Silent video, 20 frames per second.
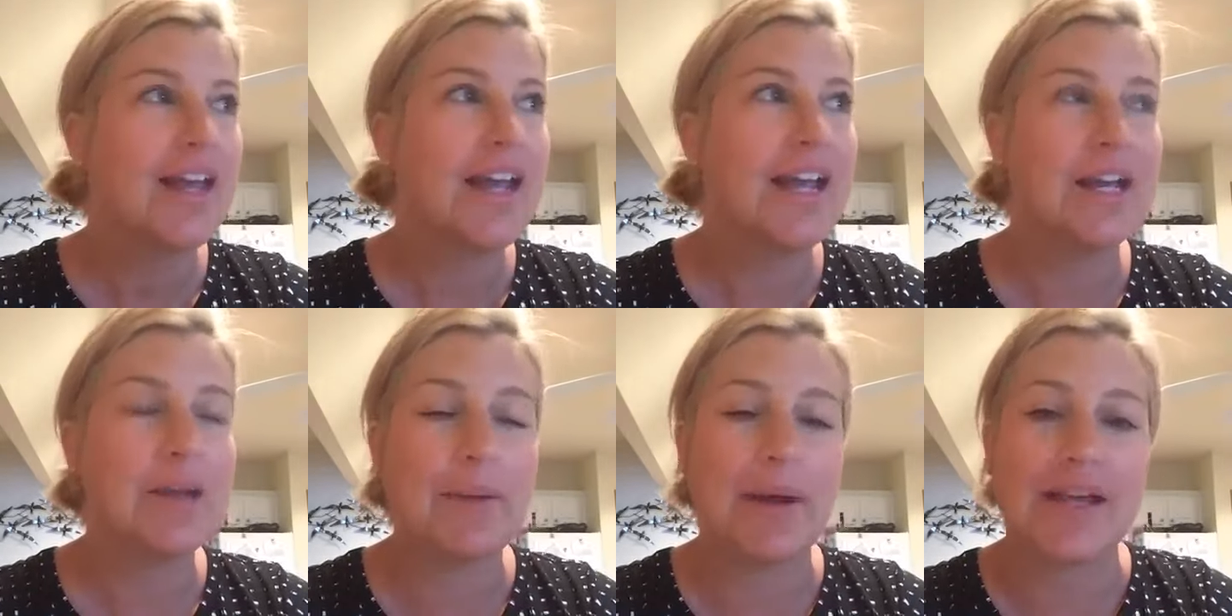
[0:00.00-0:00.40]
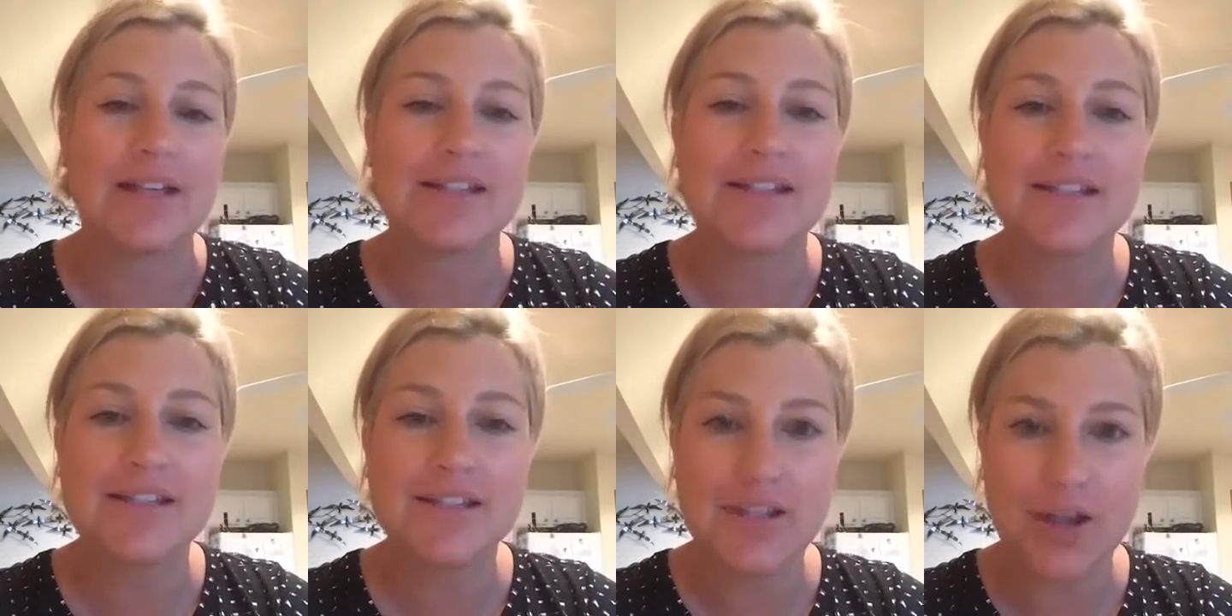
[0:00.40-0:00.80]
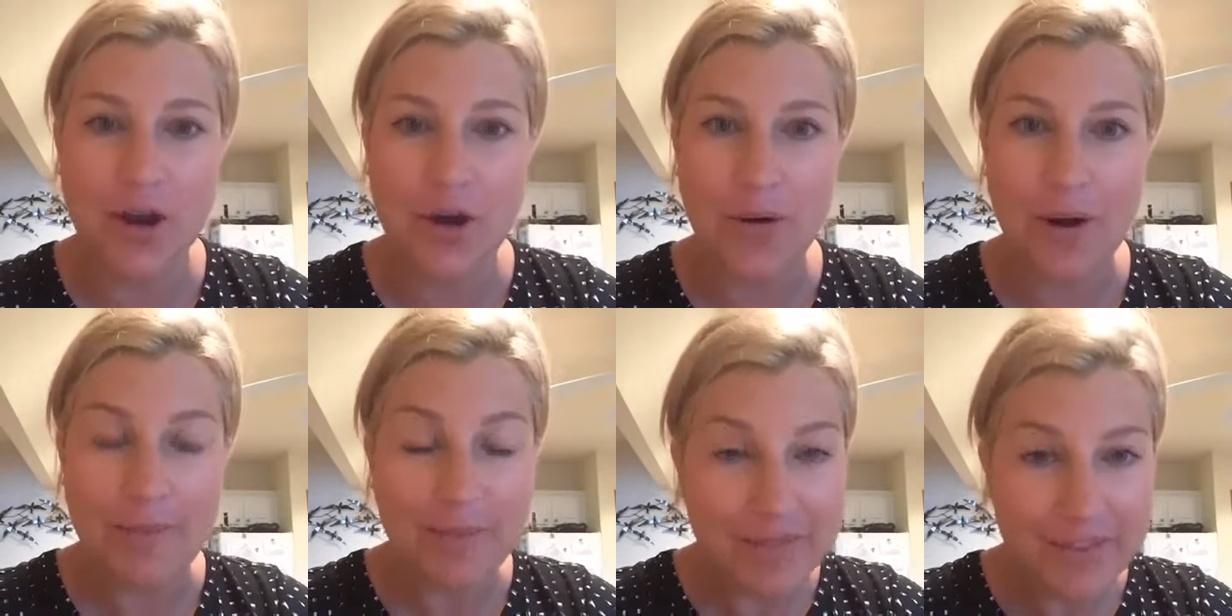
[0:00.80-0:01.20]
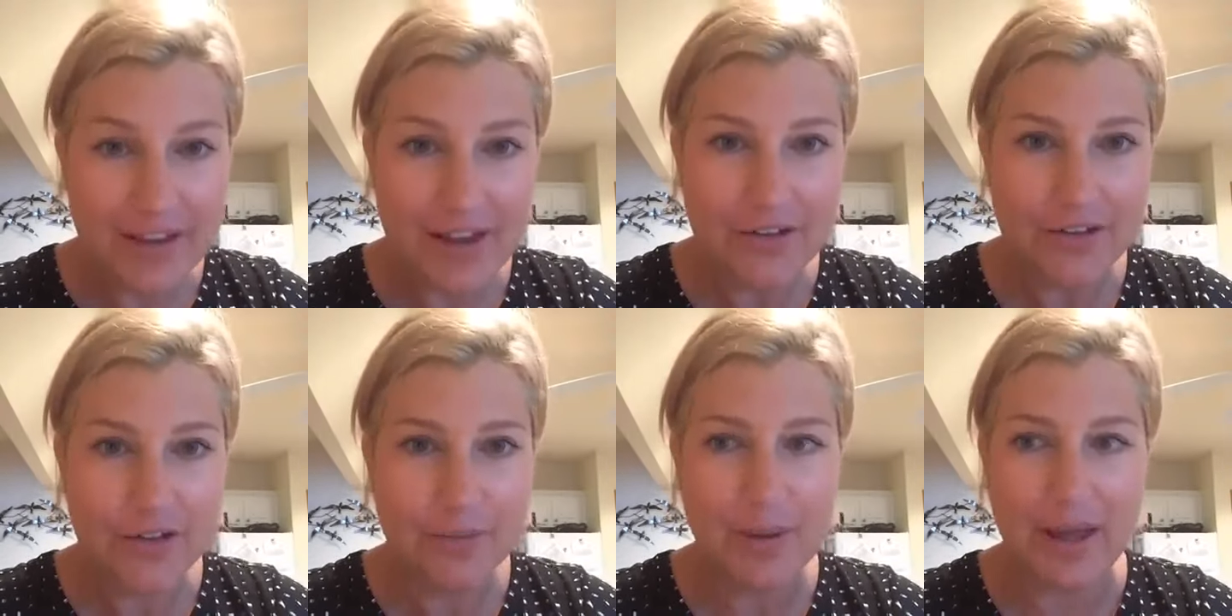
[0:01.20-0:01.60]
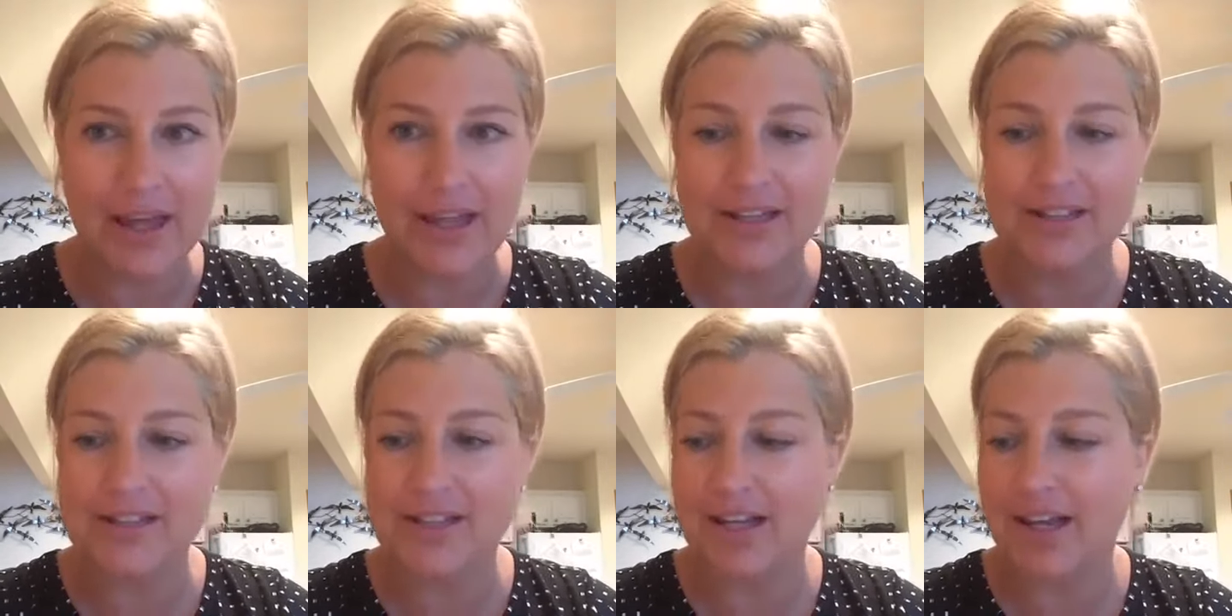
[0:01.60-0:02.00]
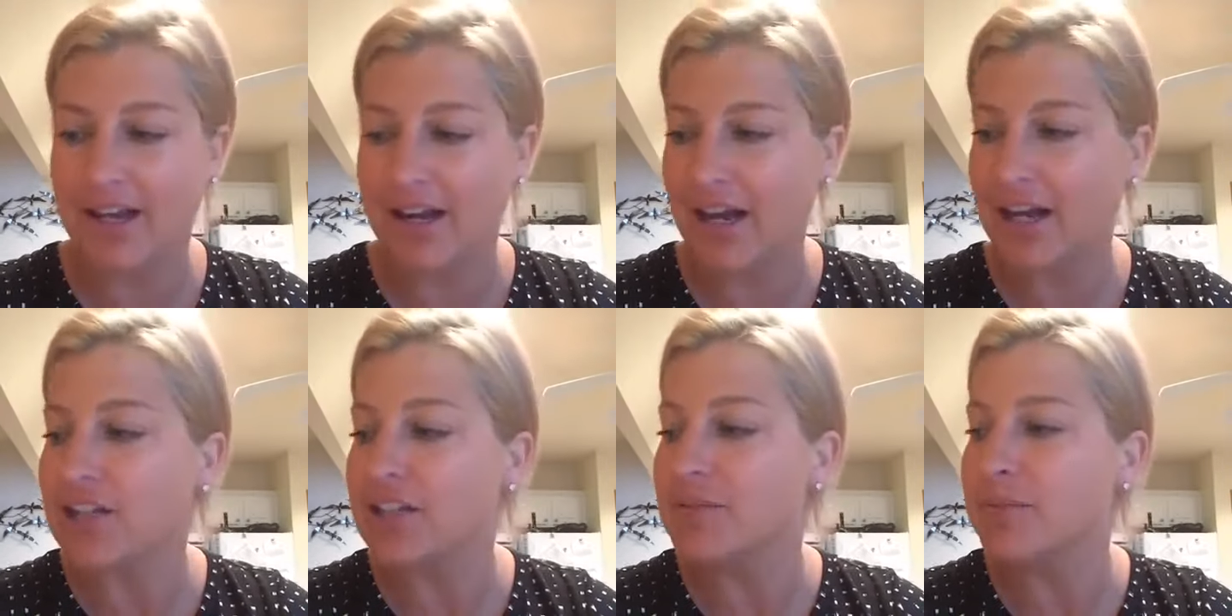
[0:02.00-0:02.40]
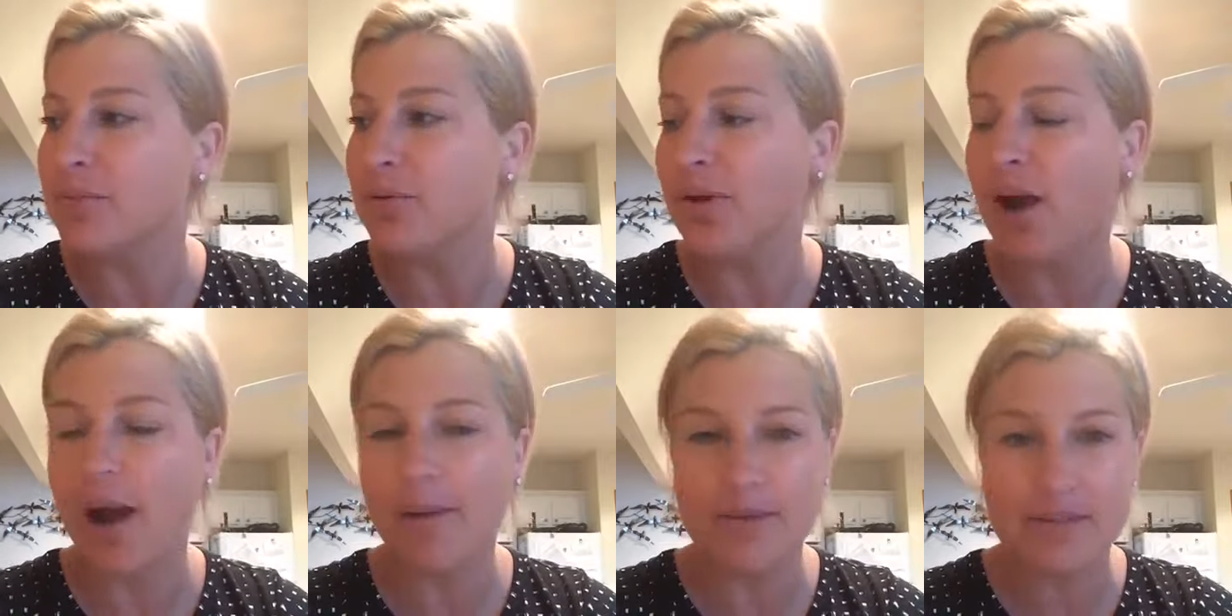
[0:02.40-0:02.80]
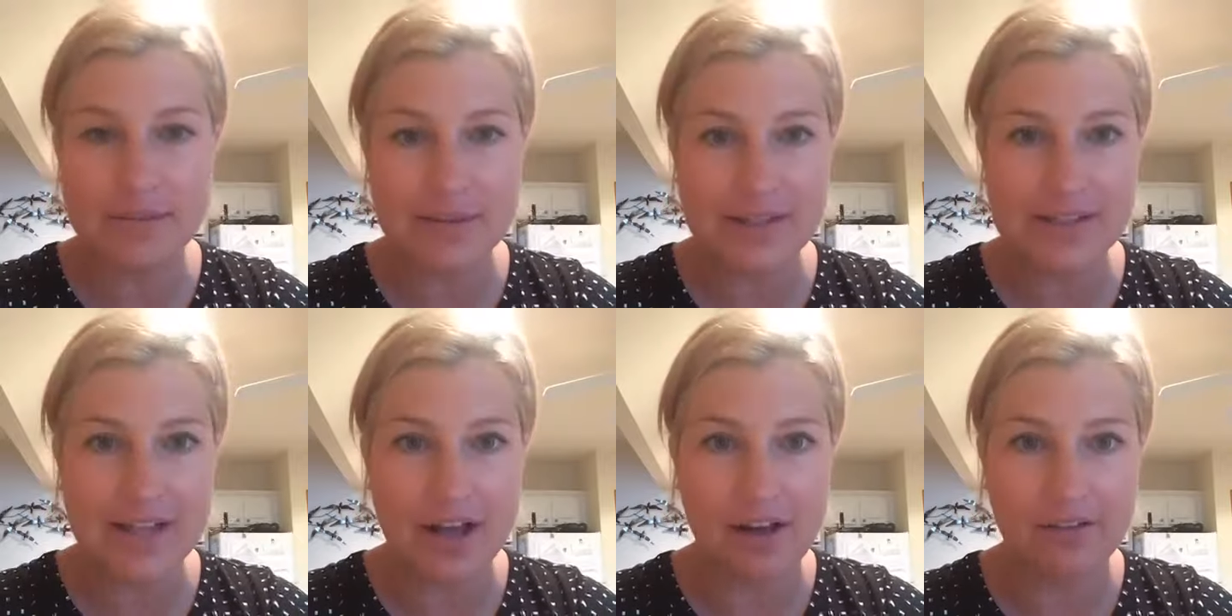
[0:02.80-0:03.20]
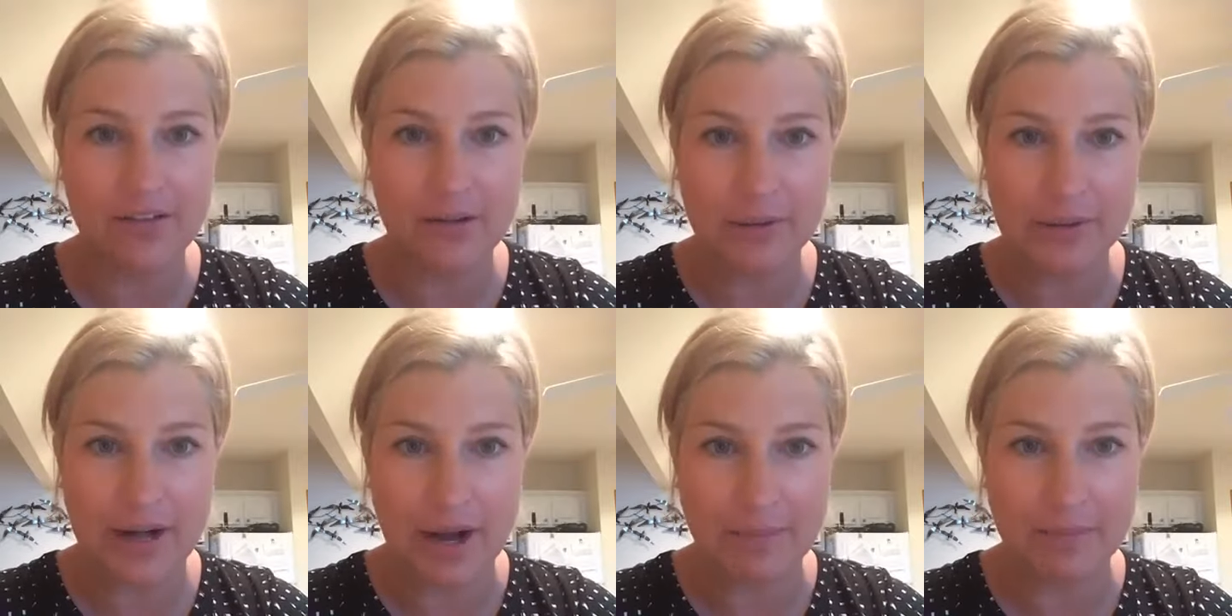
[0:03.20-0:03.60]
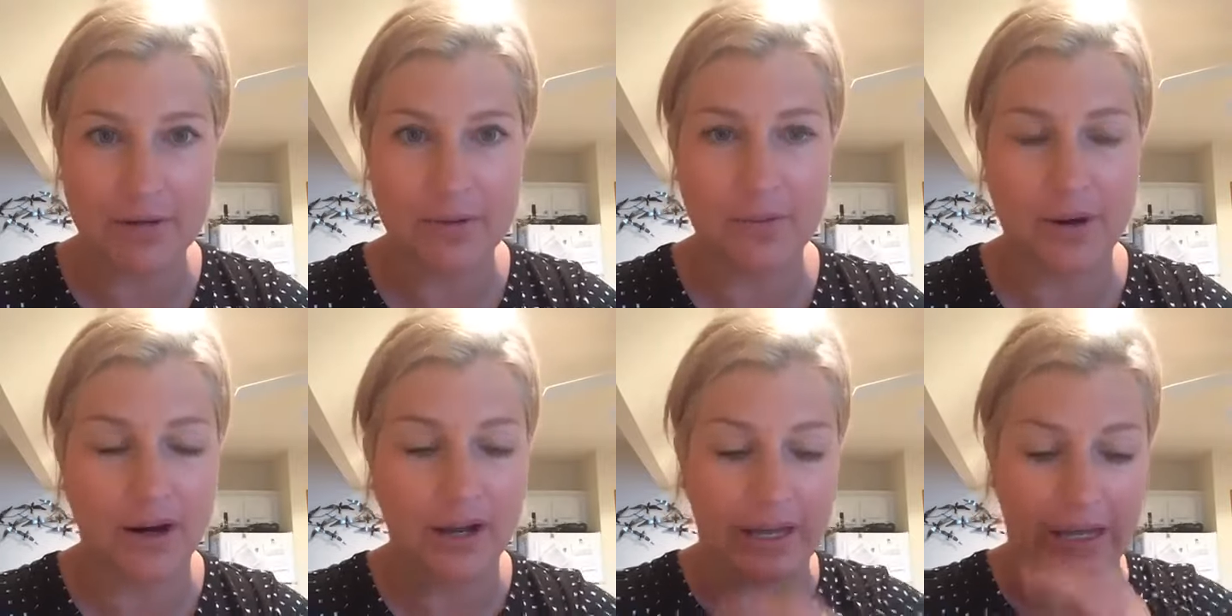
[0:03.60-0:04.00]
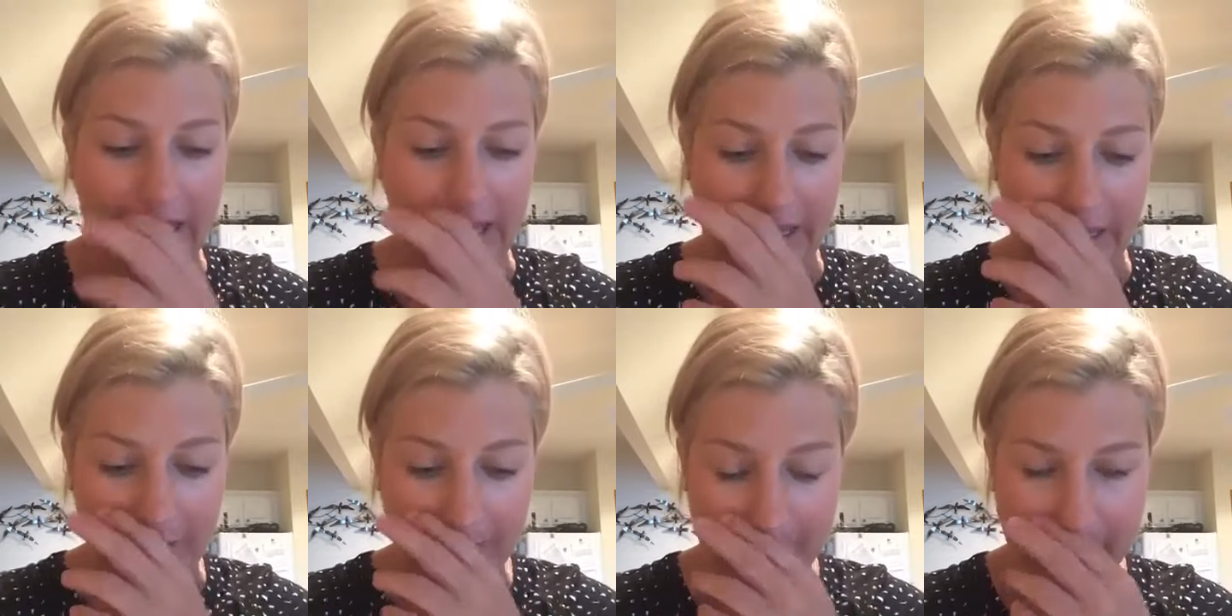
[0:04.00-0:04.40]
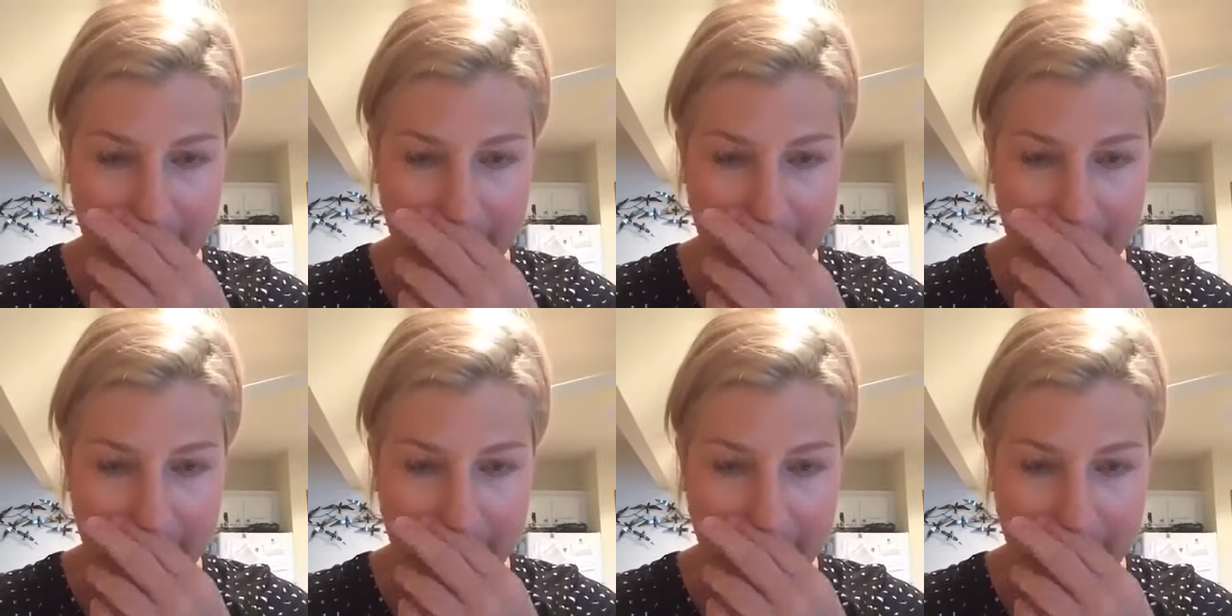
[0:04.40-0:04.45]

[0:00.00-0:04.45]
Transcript: Anyways, so I'm in the Outer Banks and I promised myself it would not be working,